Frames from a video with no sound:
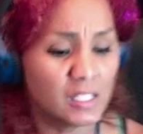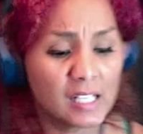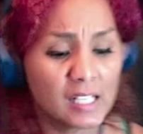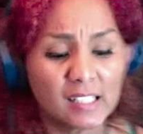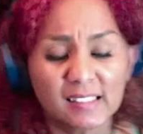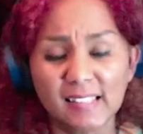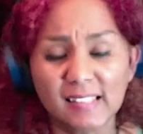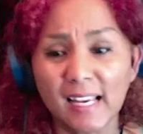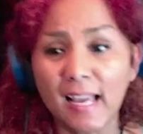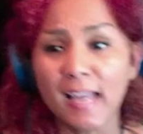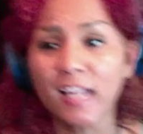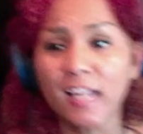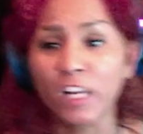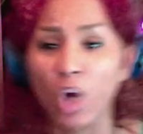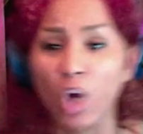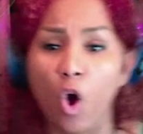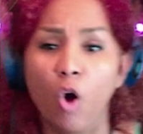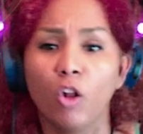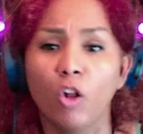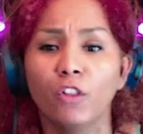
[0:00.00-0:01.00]
Take
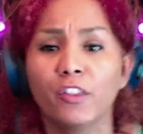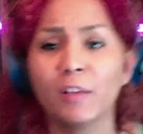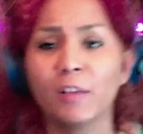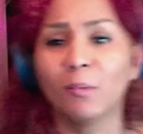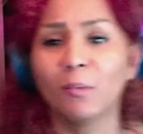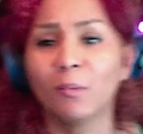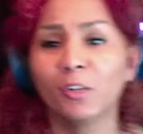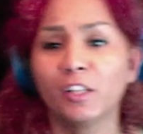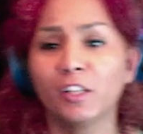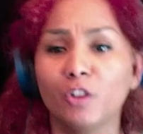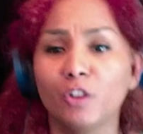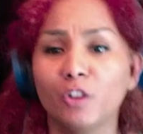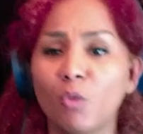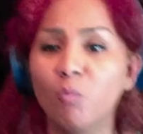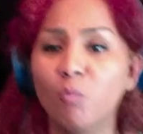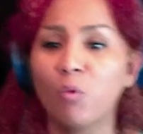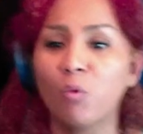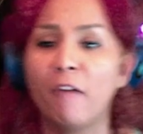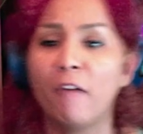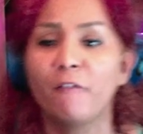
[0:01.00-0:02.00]
all the money you
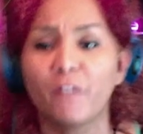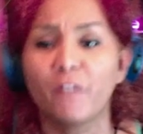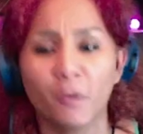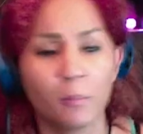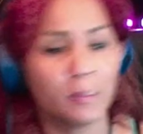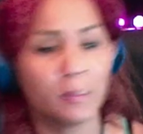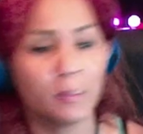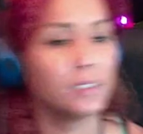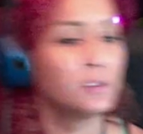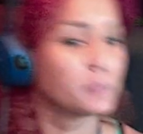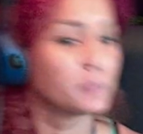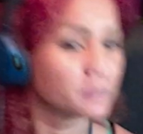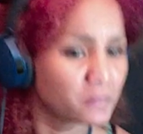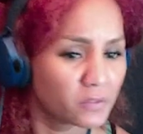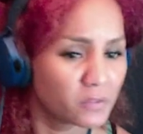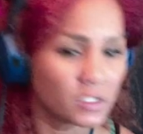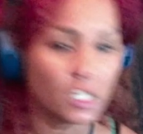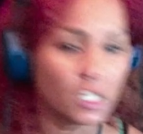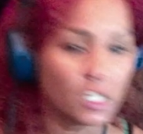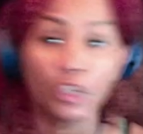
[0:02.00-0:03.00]
want from me.
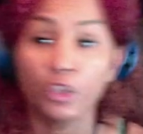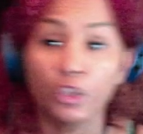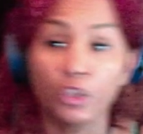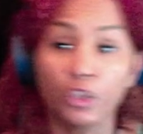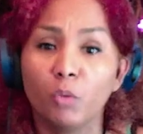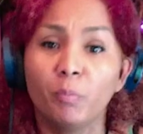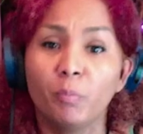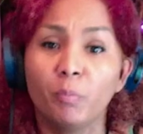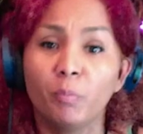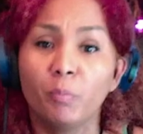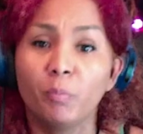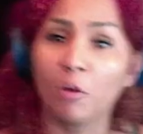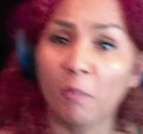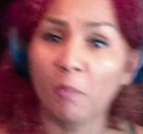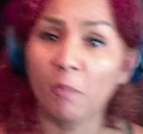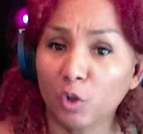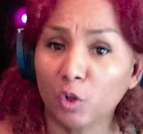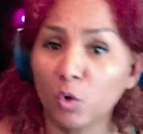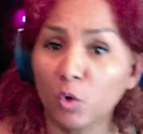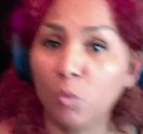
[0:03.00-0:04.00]
You become
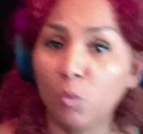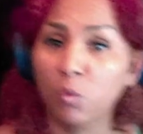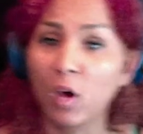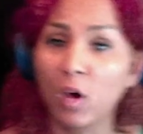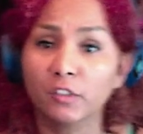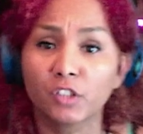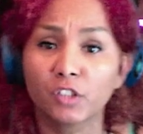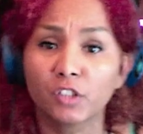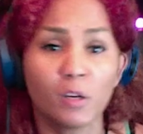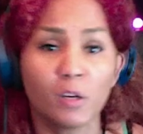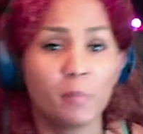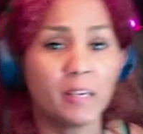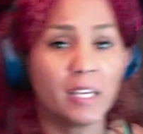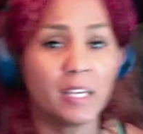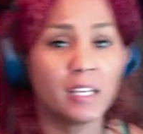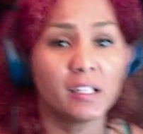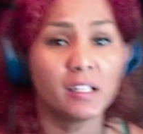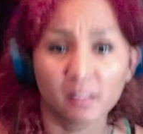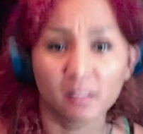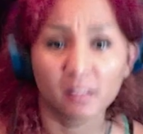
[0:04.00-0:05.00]
what you want to
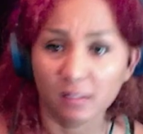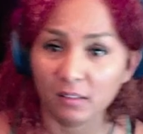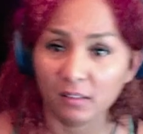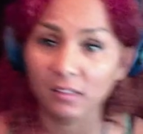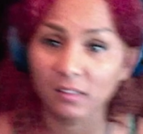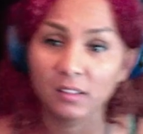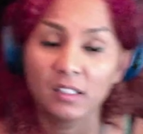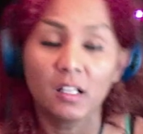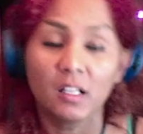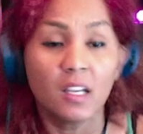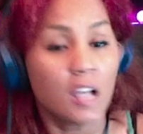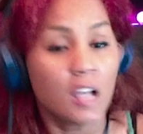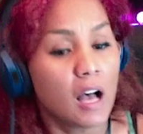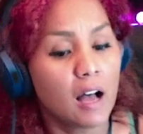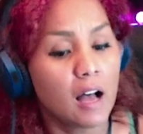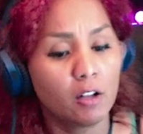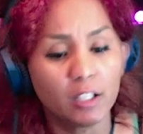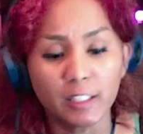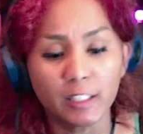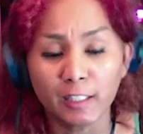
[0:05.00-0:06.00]
be.
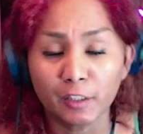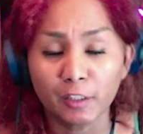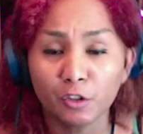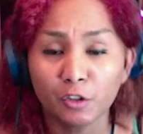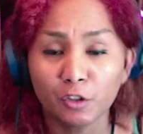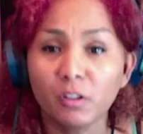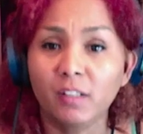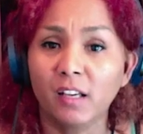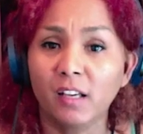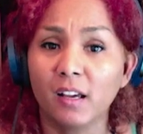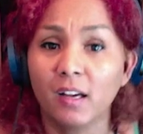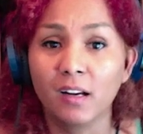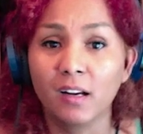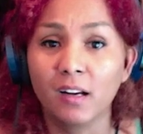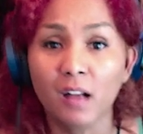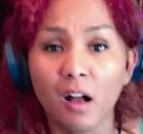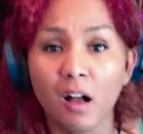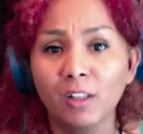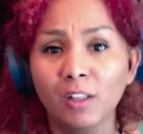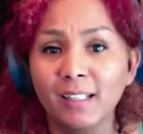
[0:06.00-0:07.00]
How little you care,
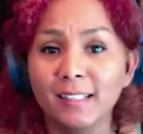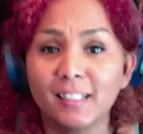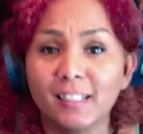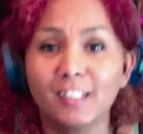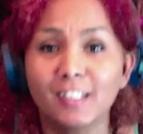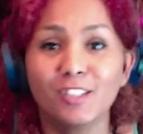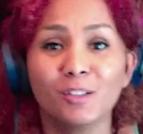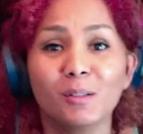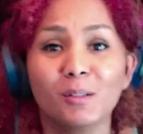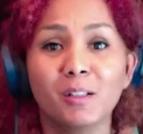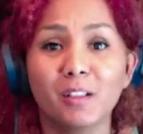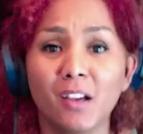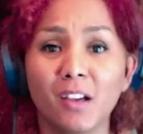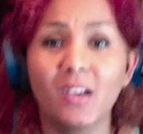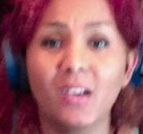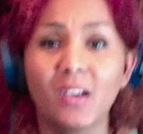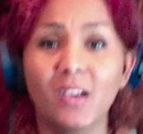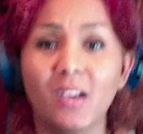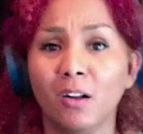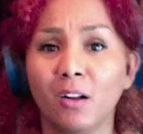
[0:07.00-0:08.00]
how little you
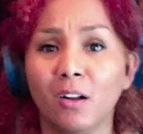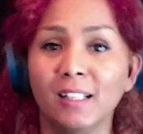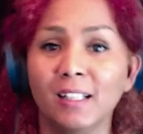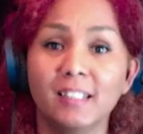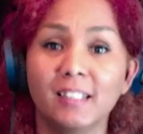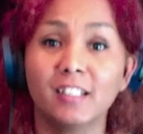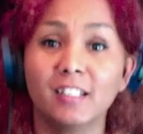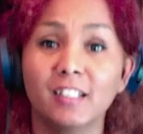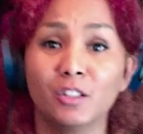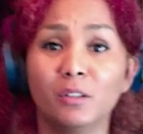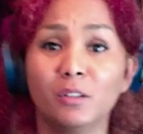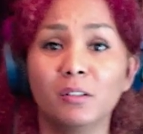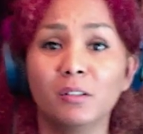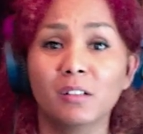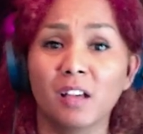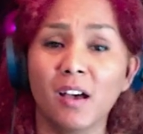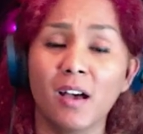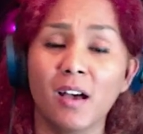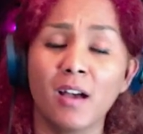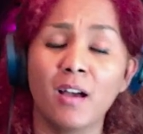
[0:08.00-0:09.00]
care, how little you
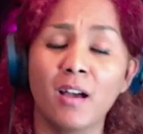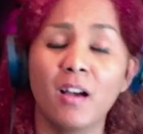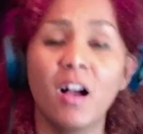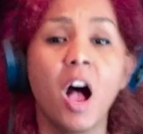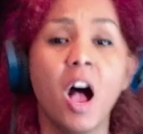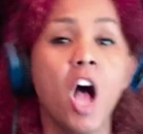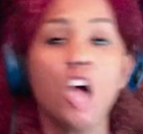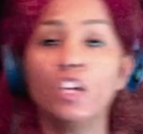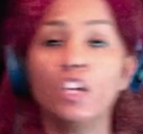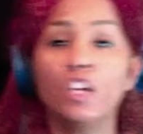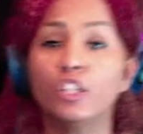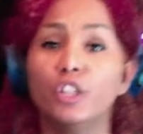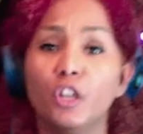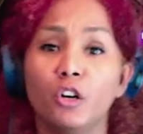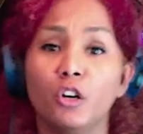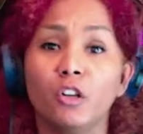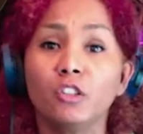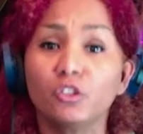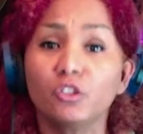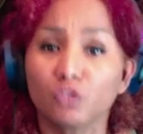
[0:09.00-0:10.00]
care.
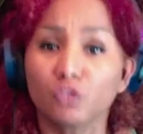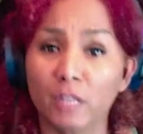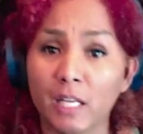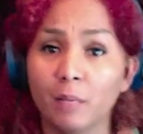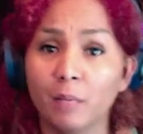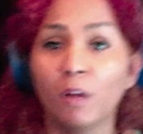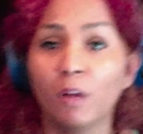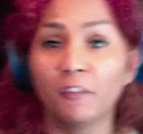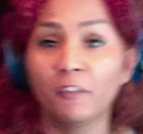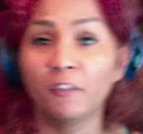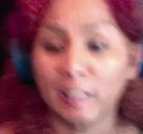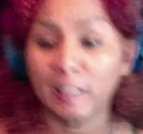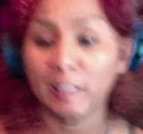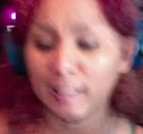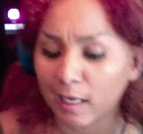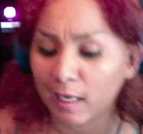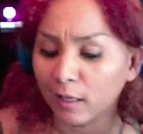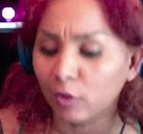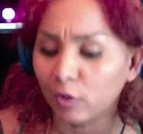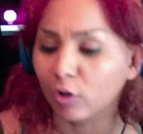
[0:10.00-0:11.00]
You dream of glitter
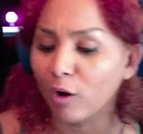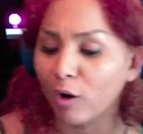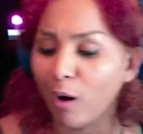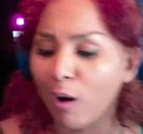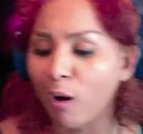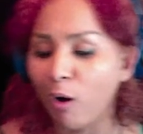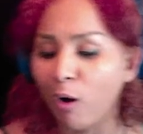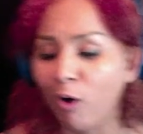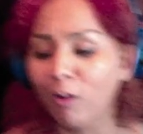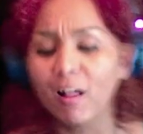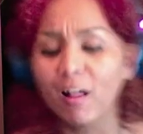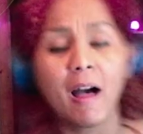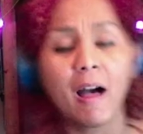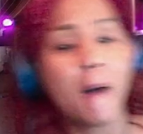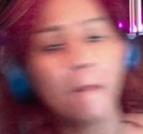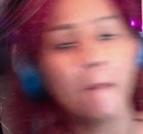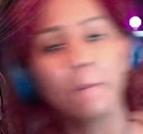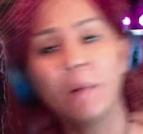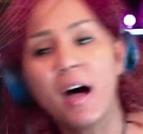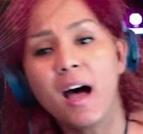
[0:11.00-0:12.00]
and gold.
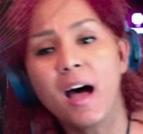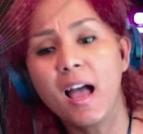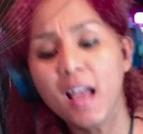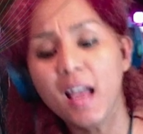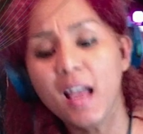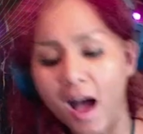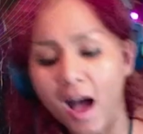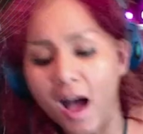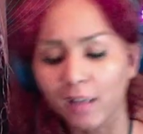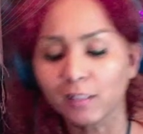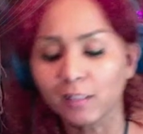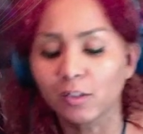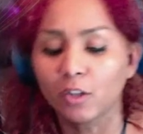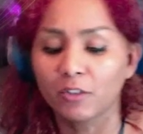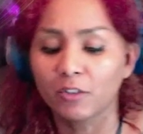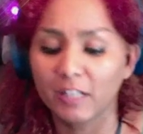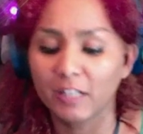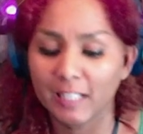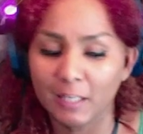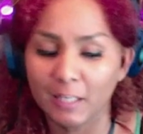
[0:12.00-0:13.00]
My heart's
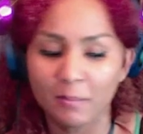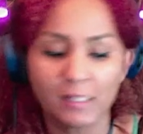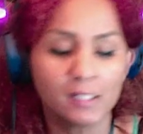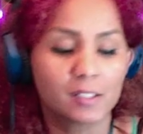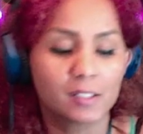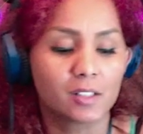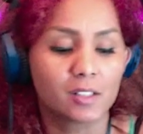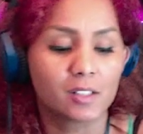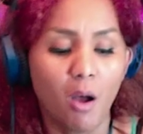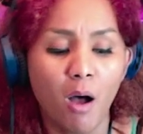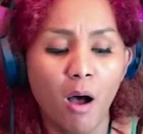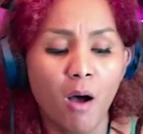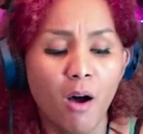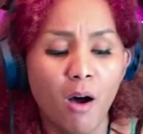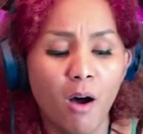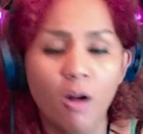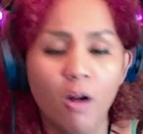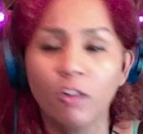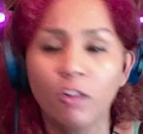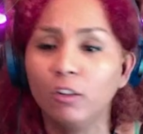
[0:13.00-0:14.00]
already been
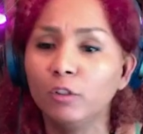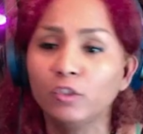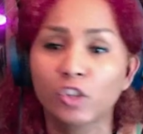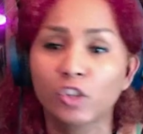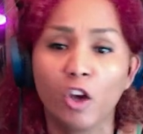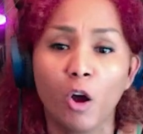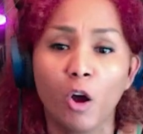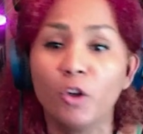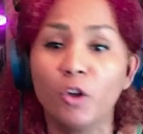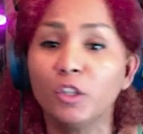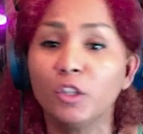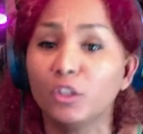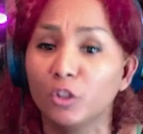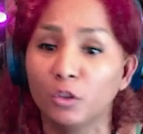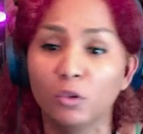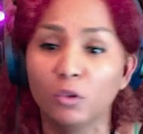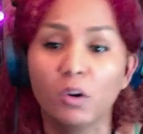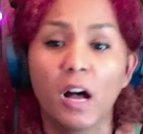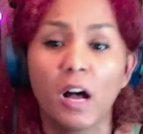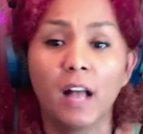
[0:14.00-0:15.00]
sold. Show you
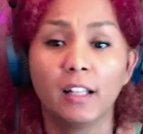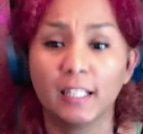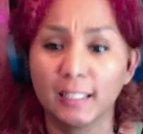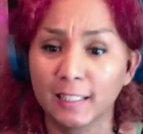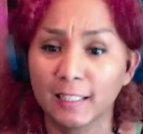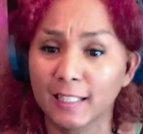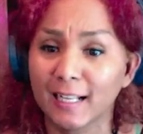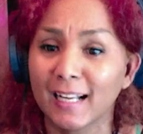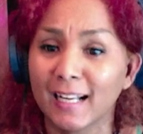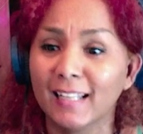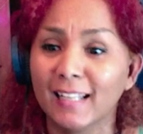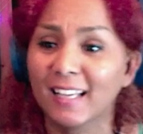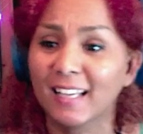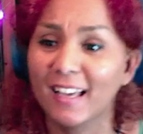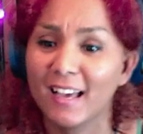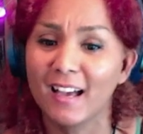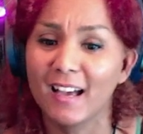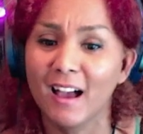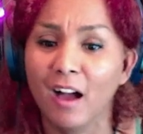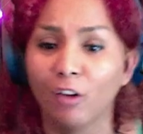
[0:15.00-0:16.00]
how little I
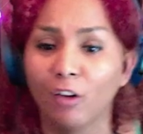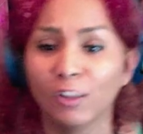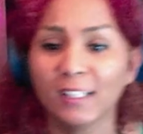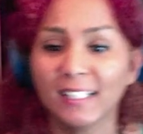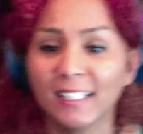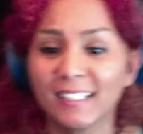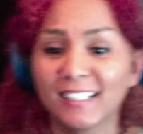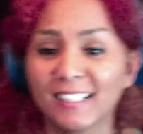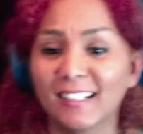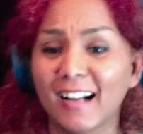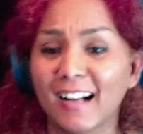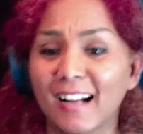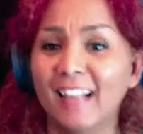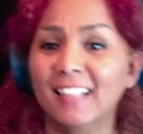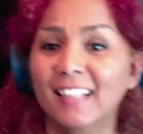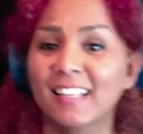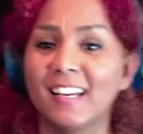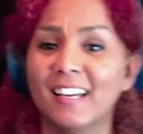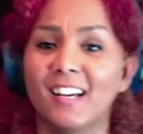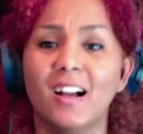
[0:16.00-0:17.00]
care, how little I
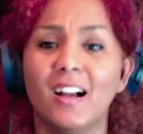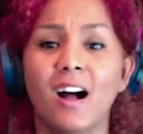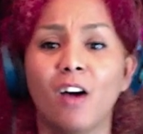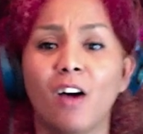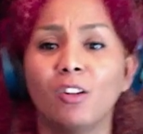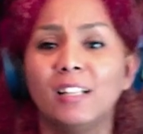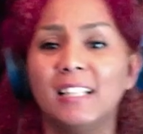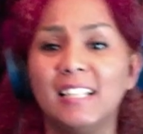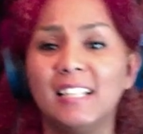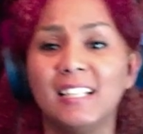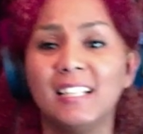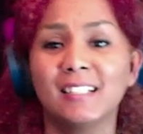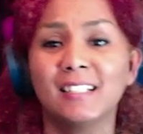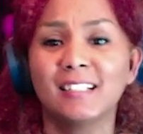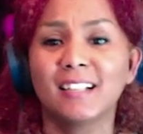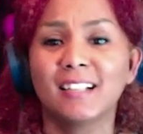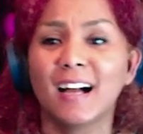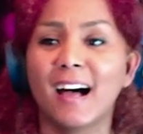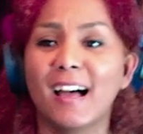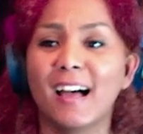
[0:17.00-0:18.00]
care, how
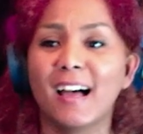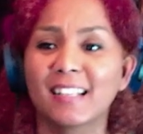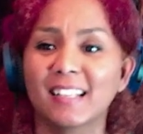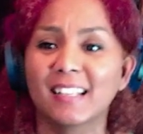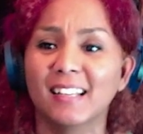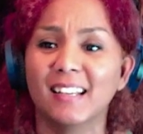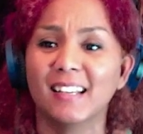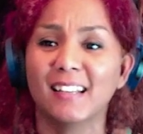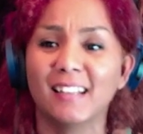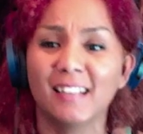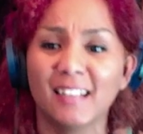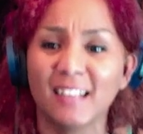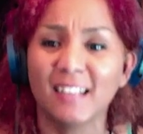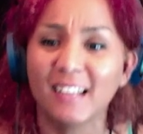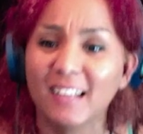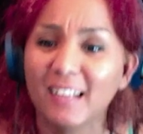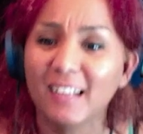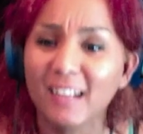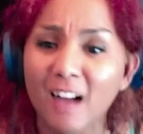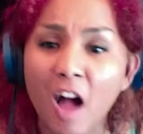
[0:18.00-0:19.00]
little I
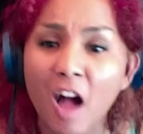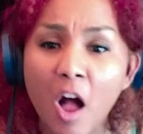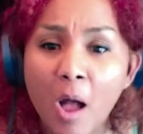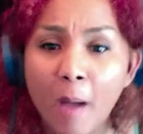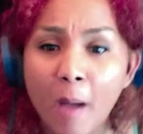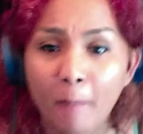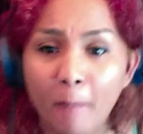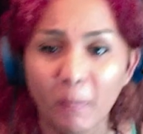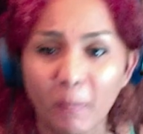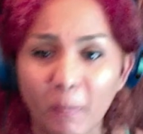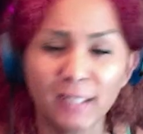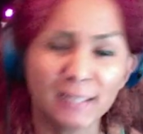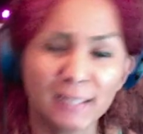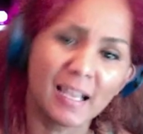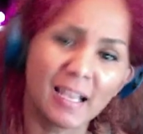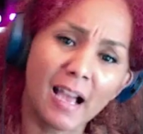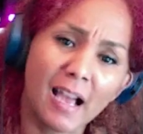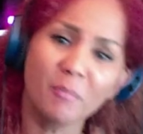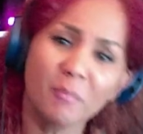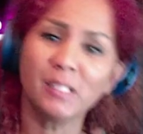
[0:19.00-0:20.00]
care. My
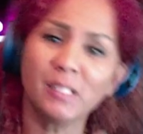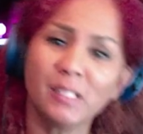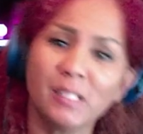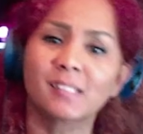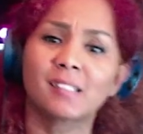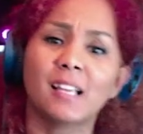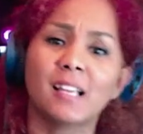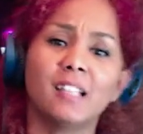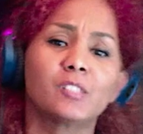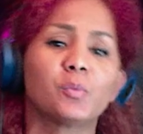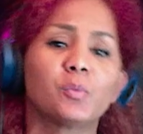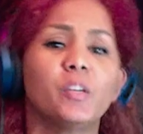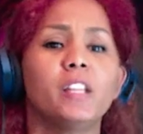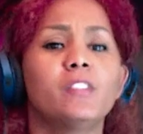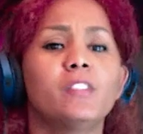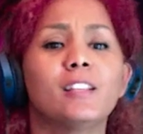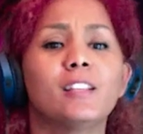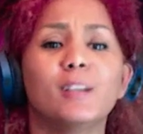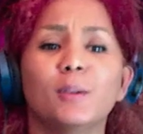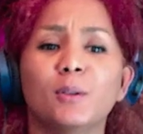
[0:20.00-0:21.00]
diamond stays with
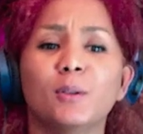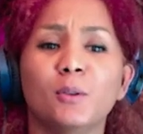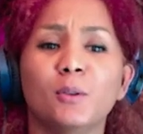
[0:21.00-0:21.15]
you.